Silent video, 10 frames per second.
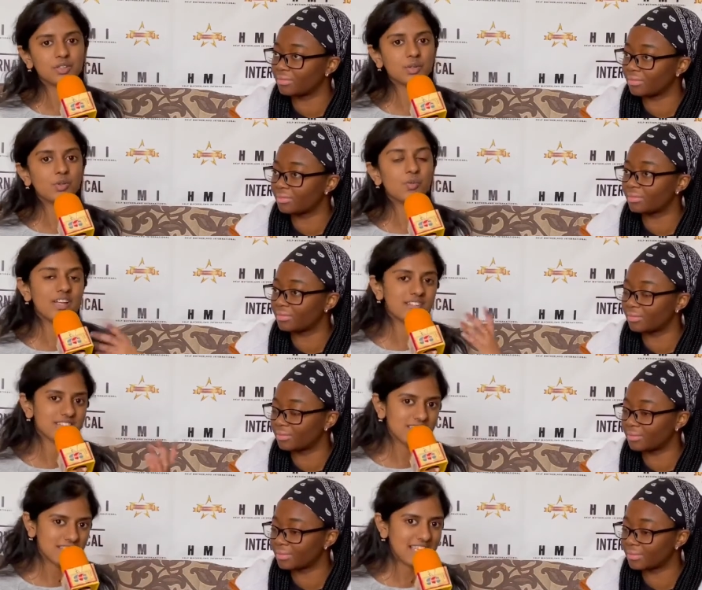Speaker 1: where is
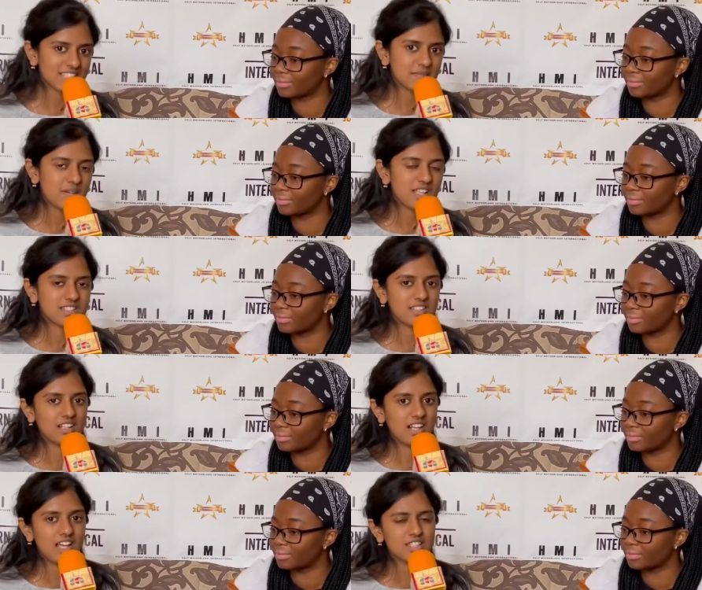the next master
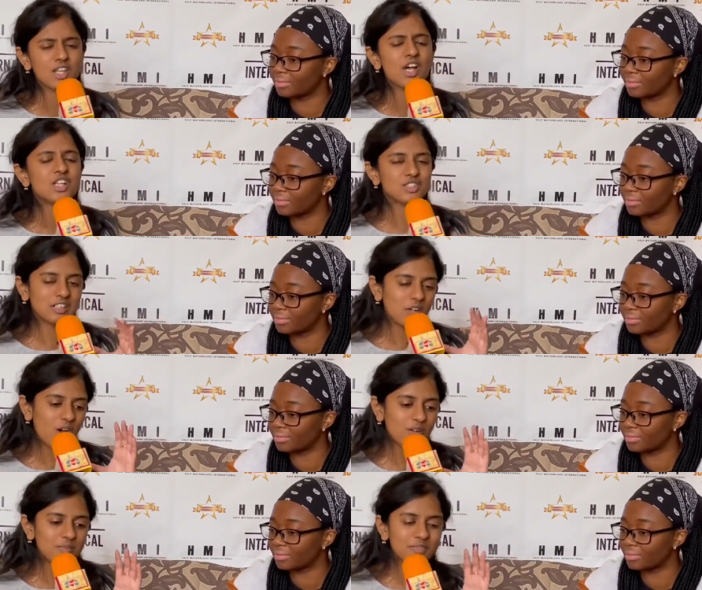class. So it'll
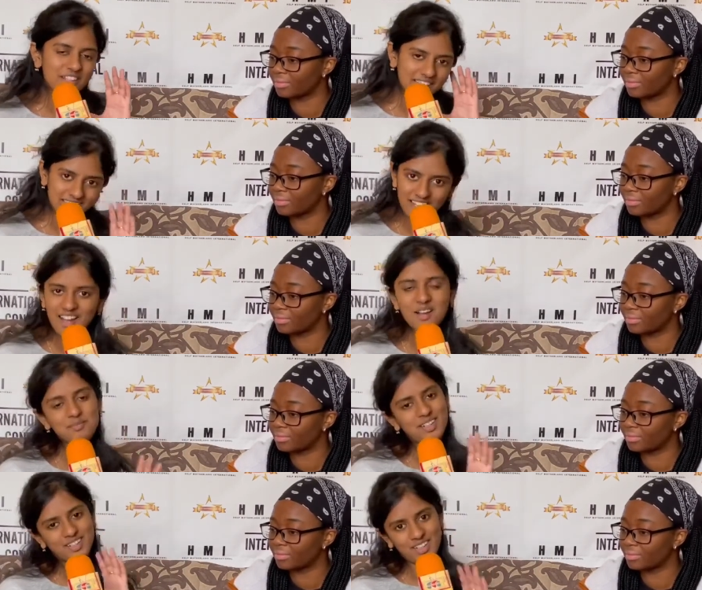all be very calm
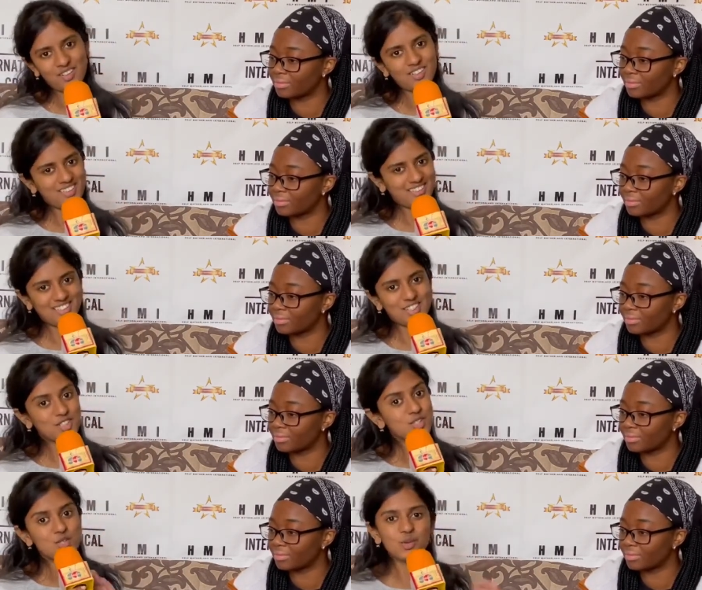and chaotic. There's
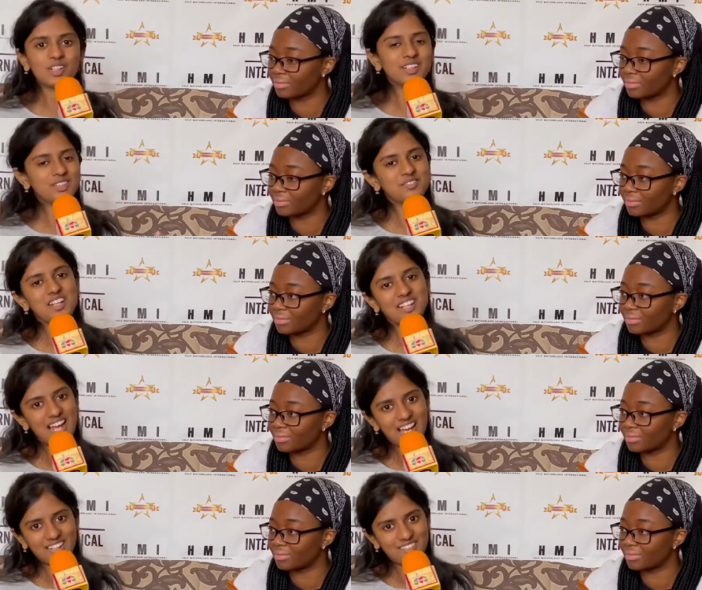no need to worry
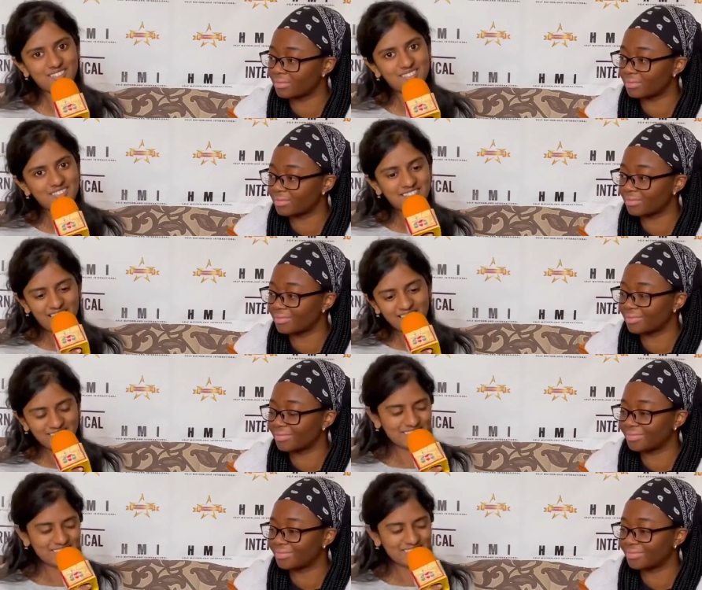at all. Thank you.